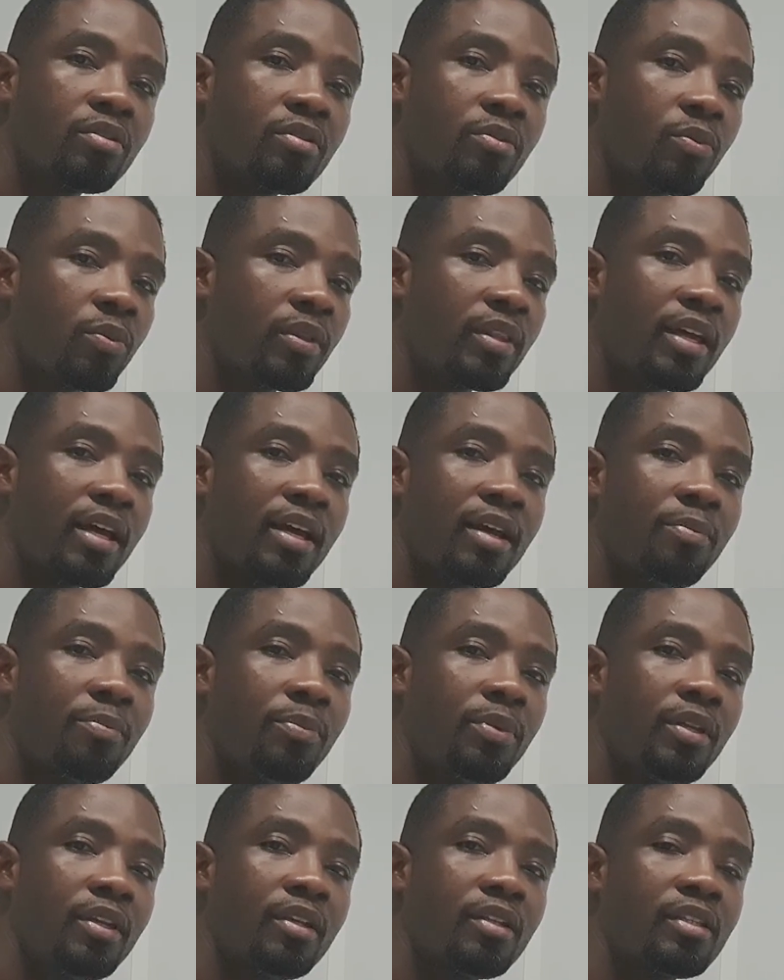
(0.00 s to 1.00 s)
whether
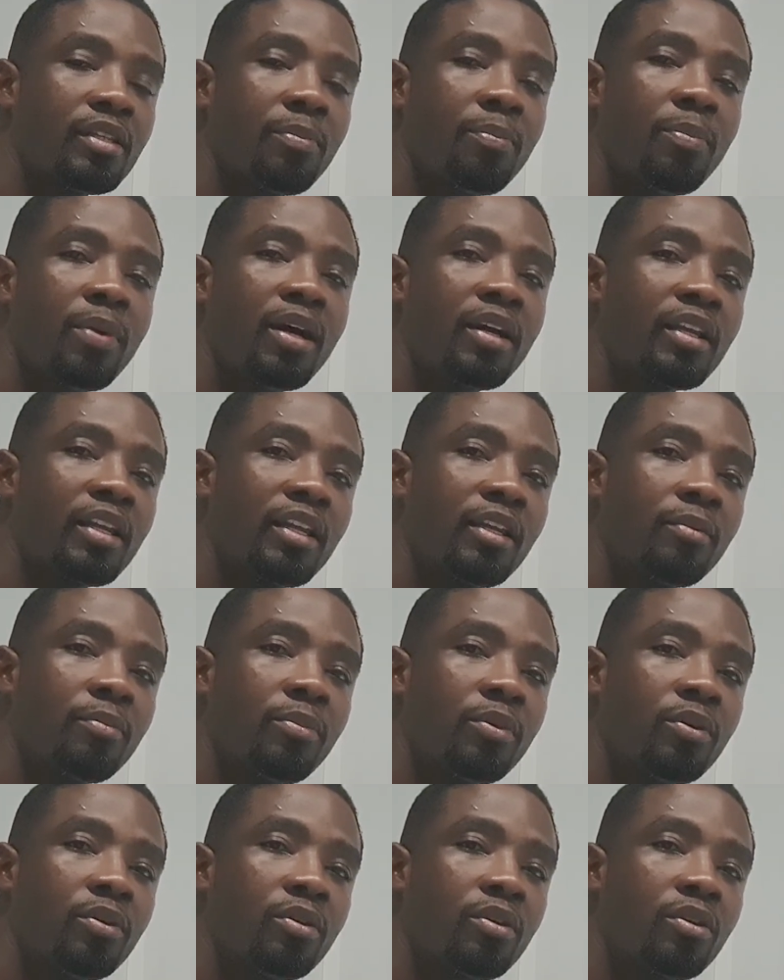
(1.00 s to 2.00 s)
be it a banking
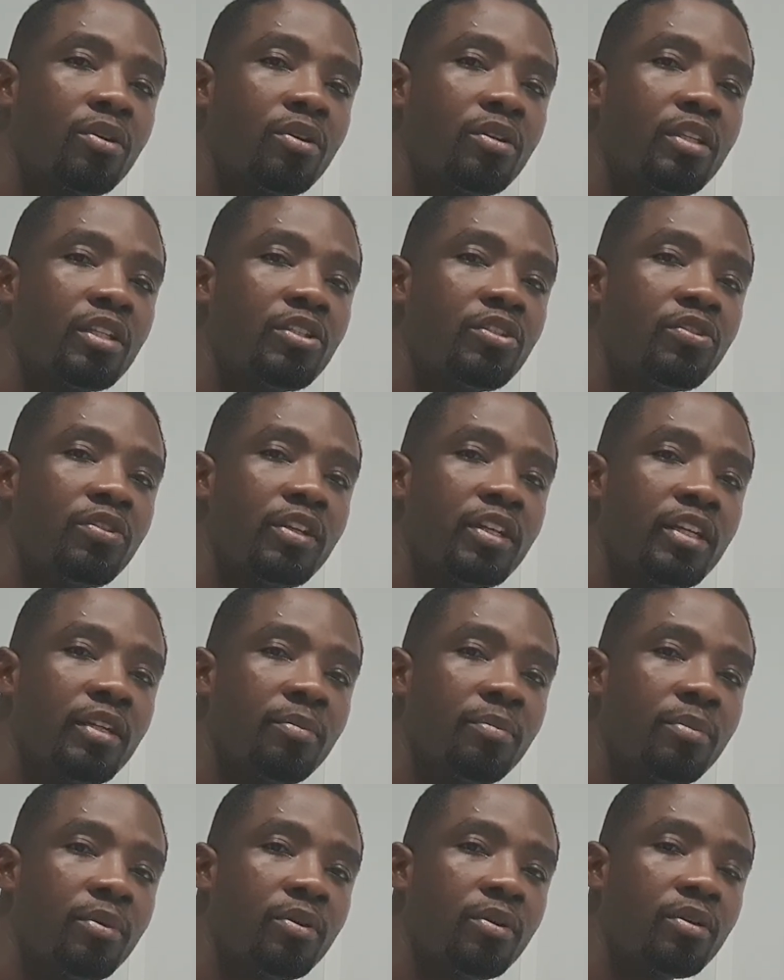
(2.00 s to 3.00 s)
book or the
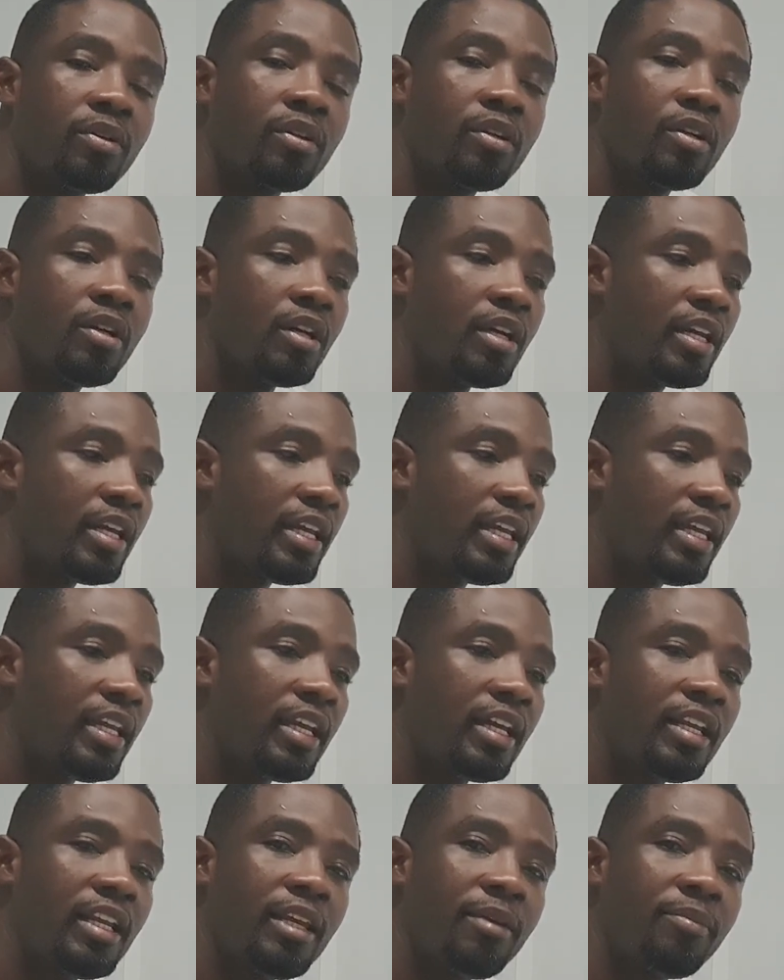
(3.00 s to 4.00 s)
trading book,
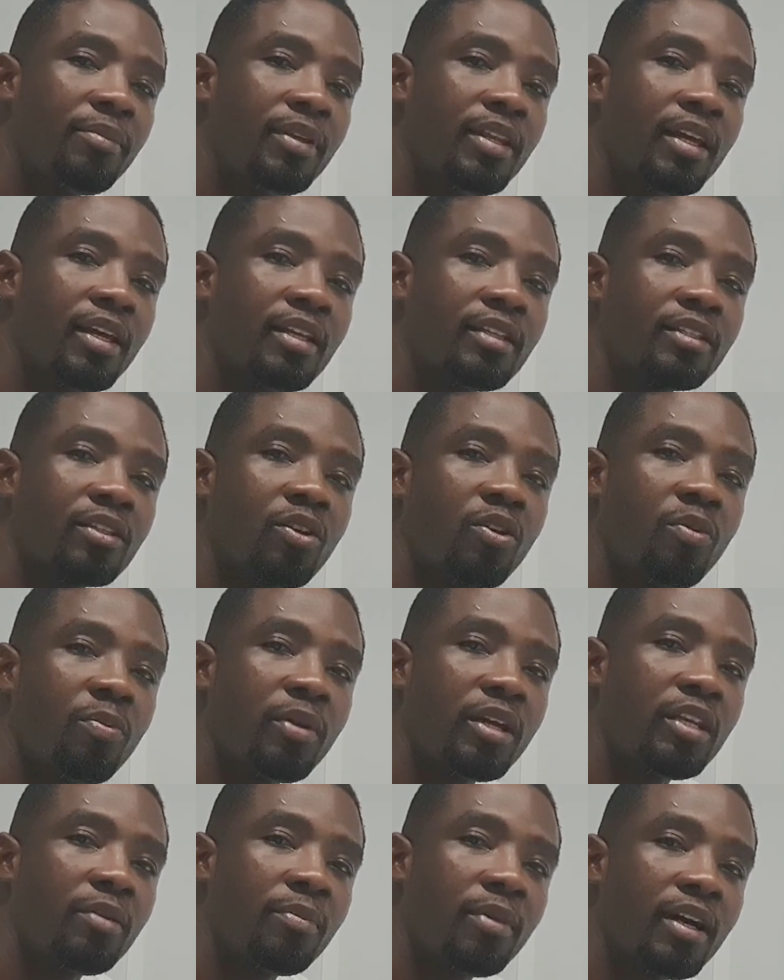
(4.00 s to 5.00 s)
ALM desk or
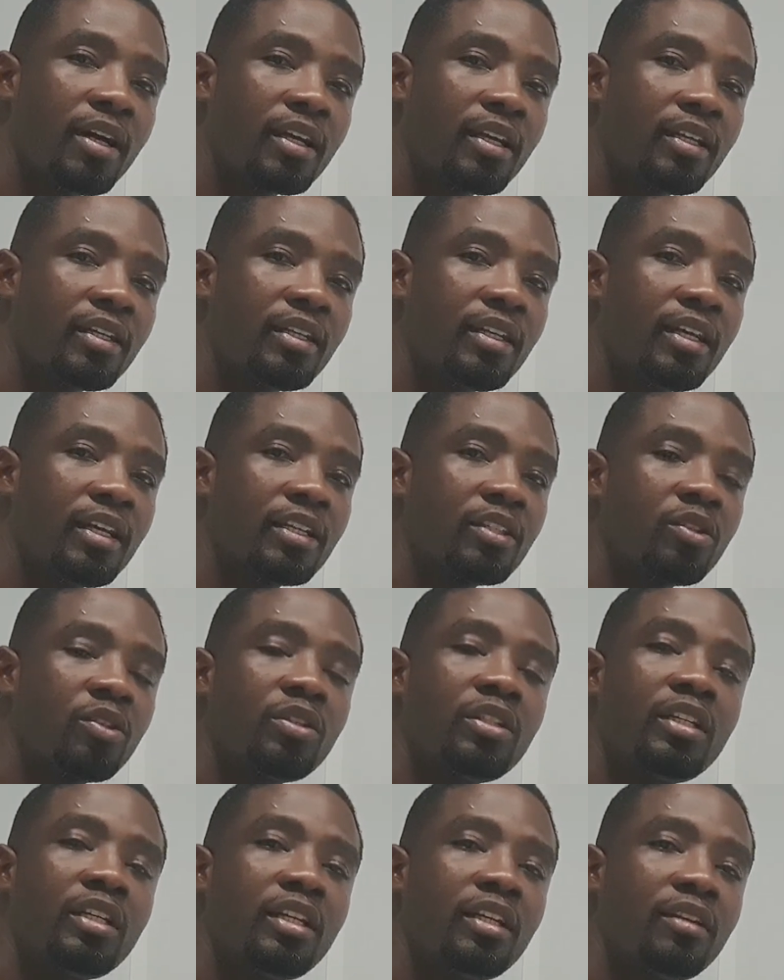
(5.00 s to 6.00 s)
money market desk, or
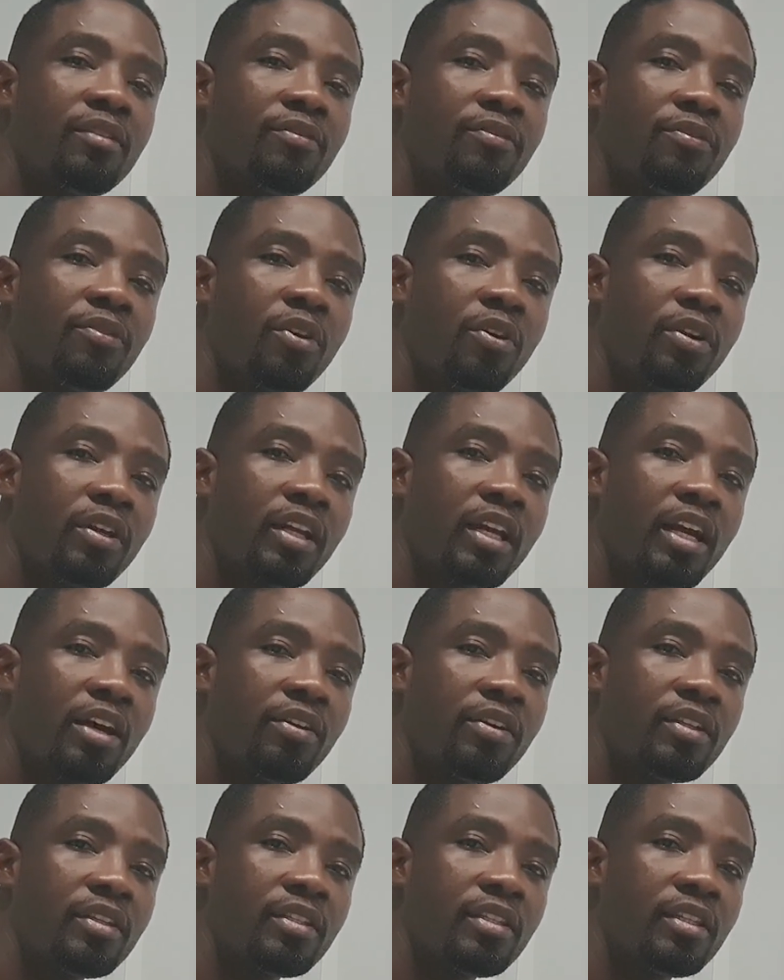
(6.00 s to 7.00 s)
dealing in foreign
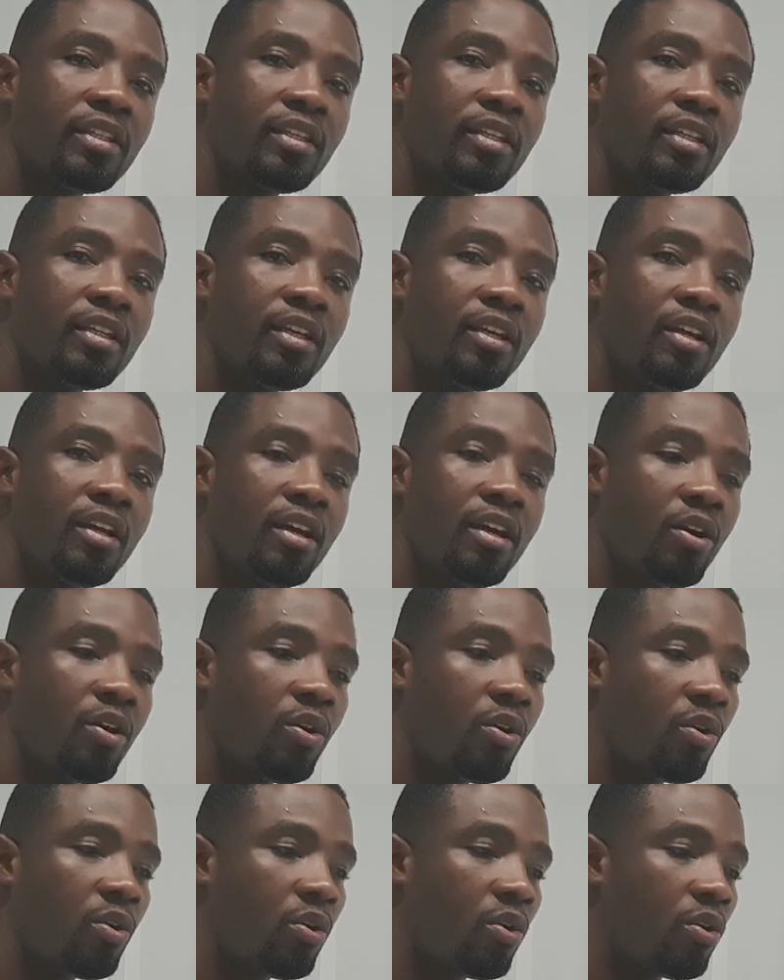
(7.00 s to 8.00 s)
currency
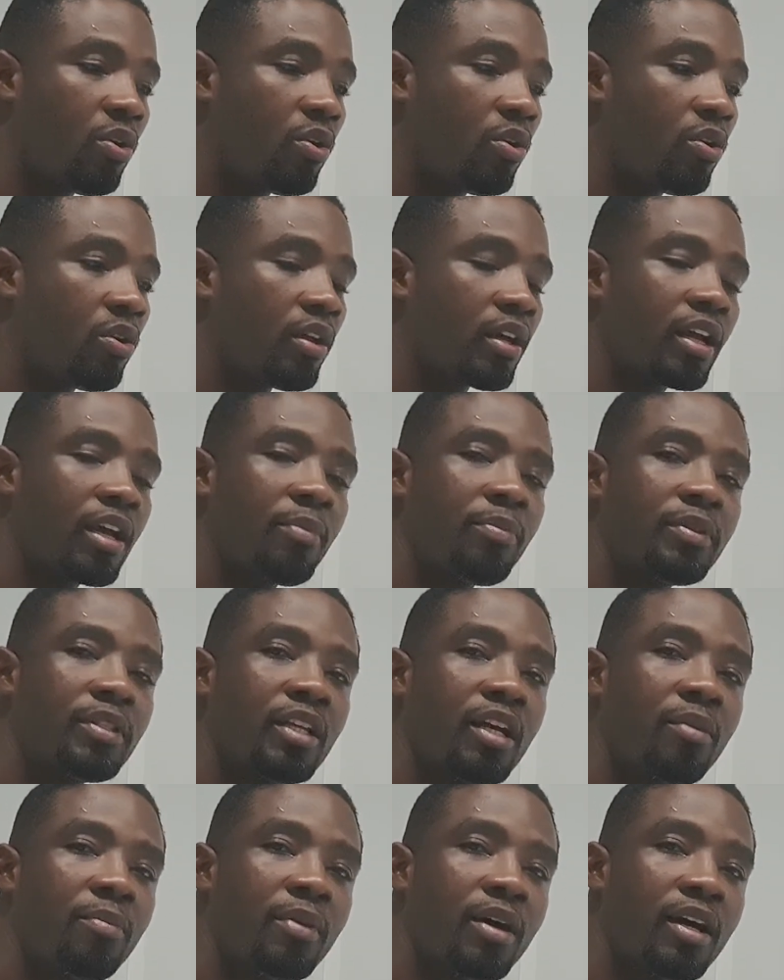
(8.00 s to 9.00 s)
or
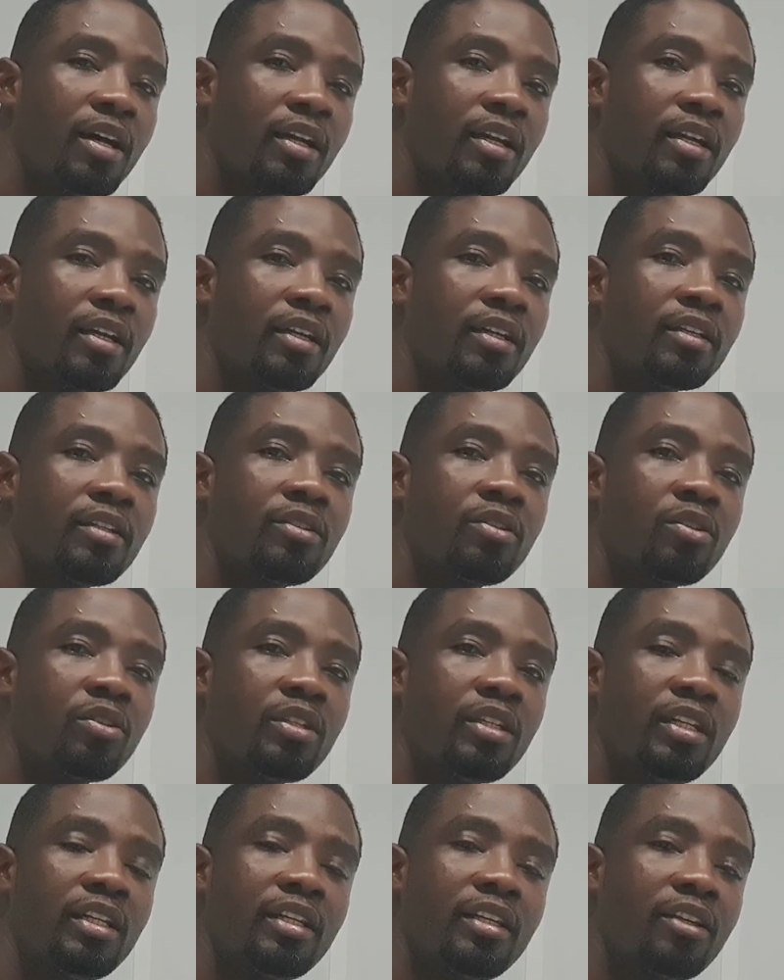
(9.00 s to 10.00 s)
capital market or
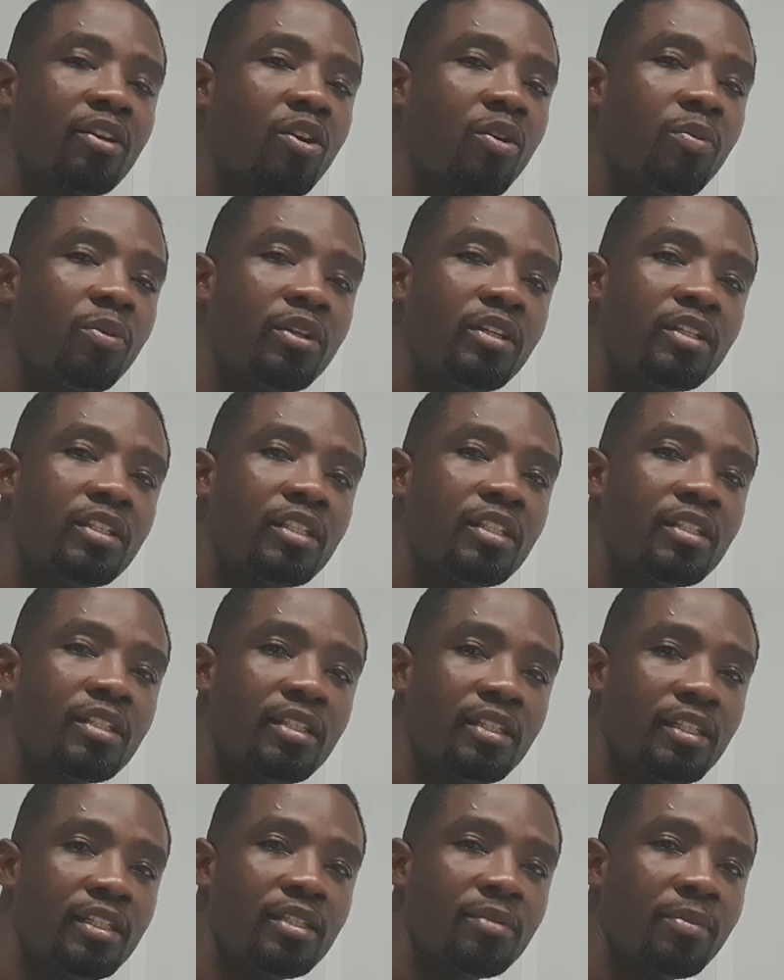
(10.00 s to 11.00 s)
dealing in the
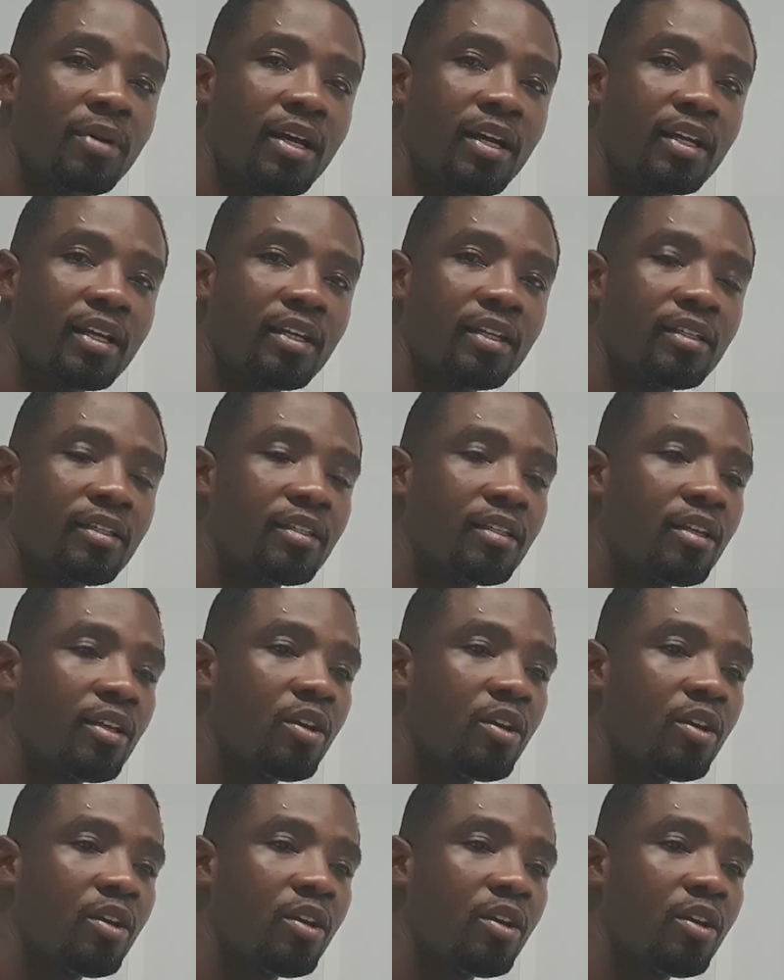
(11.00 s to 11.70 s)
commodities market.